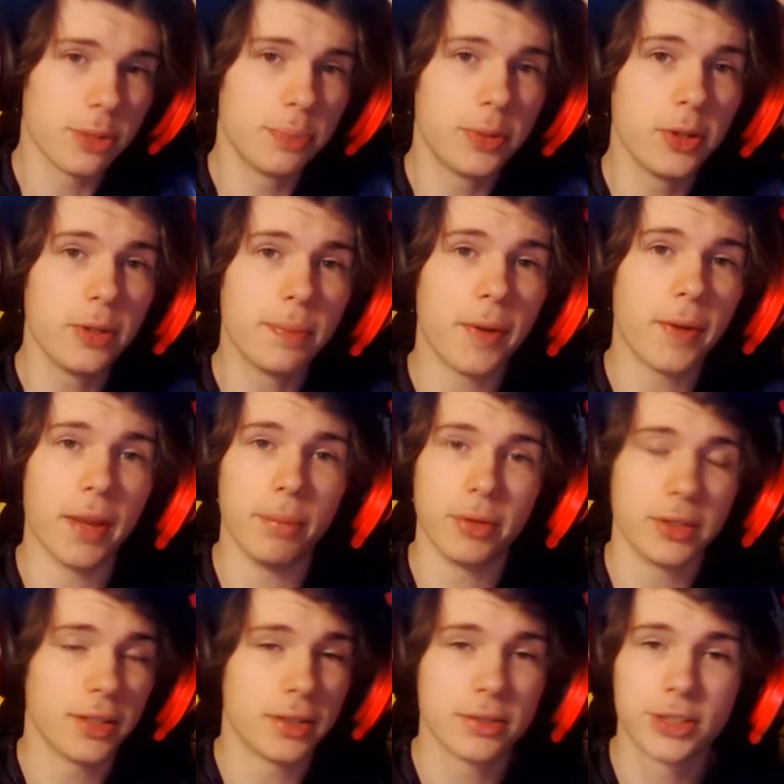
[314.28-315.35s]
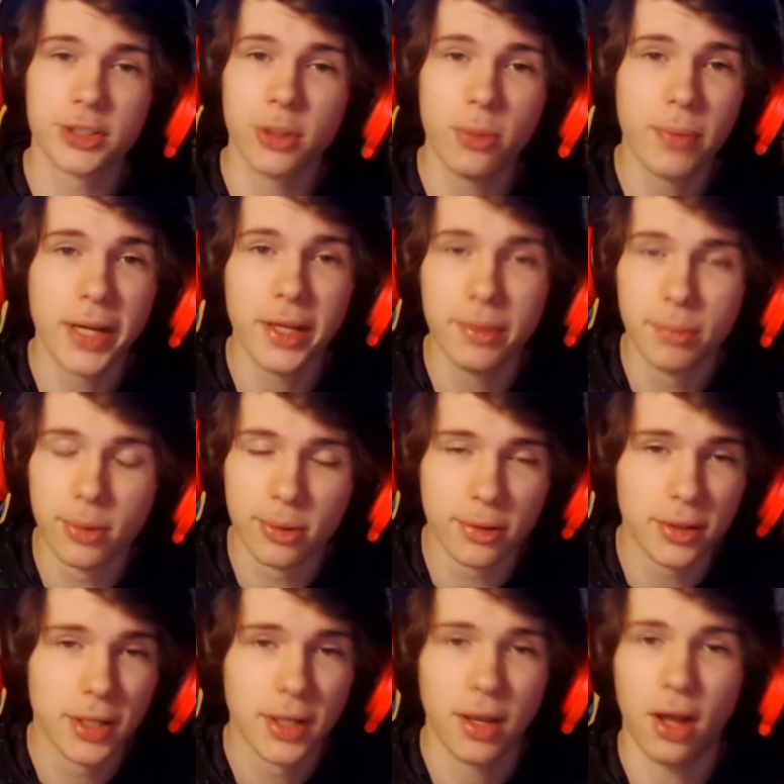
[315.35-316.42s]
PewDiePie, but there are so many
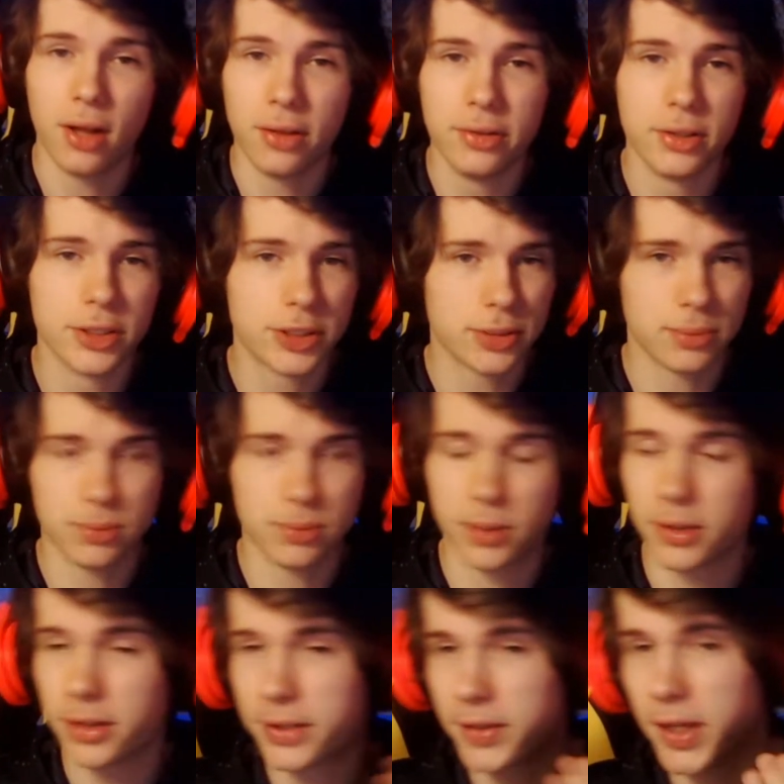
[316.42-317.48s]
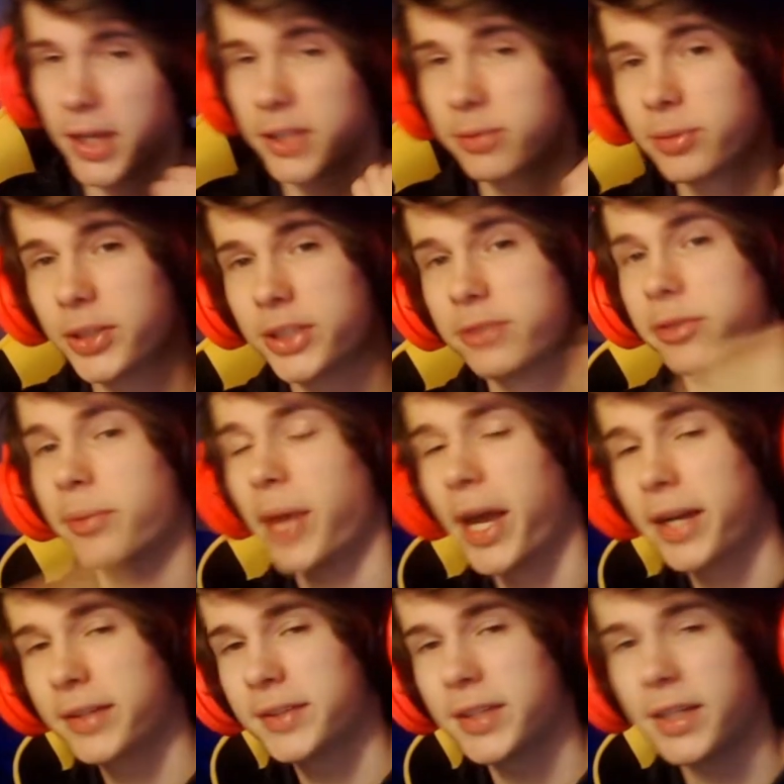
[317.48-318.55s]
more others where I take inspiration from
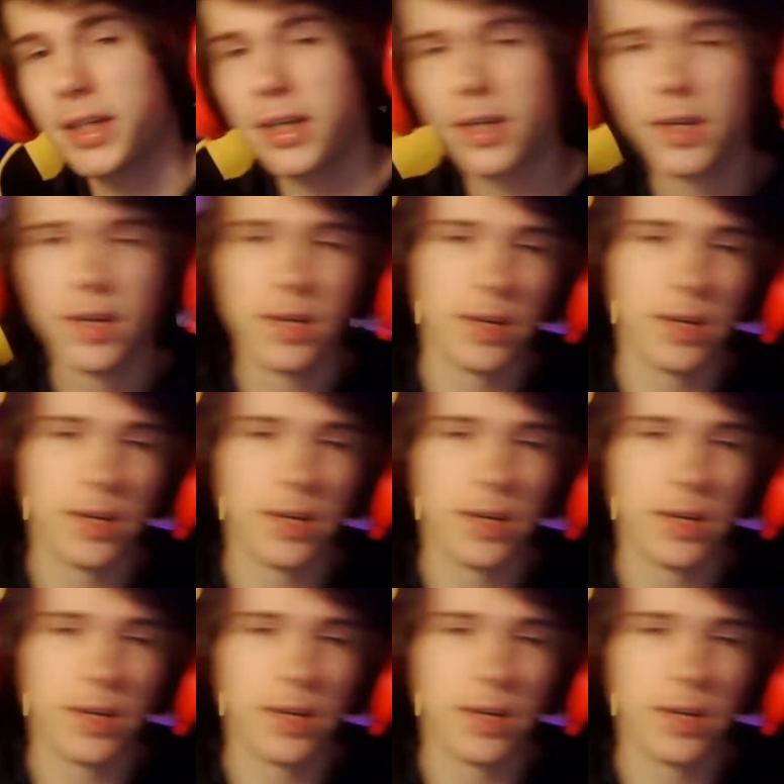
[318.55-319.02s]
editing.